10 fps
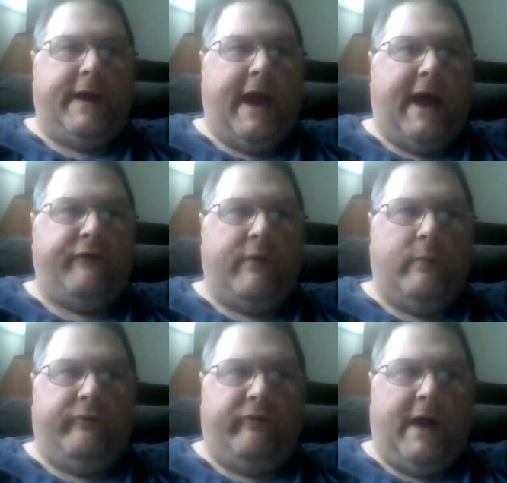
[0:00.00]
gas
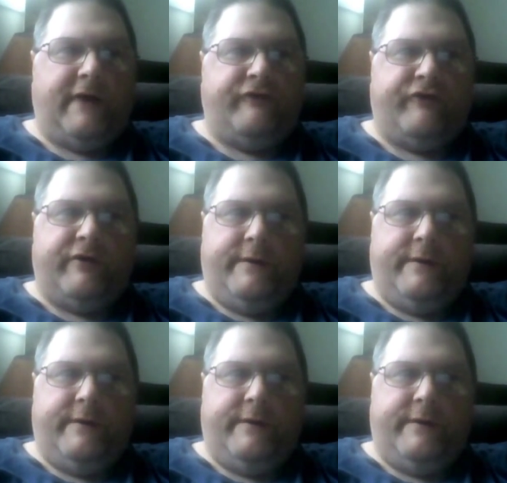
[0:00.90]
that was alleged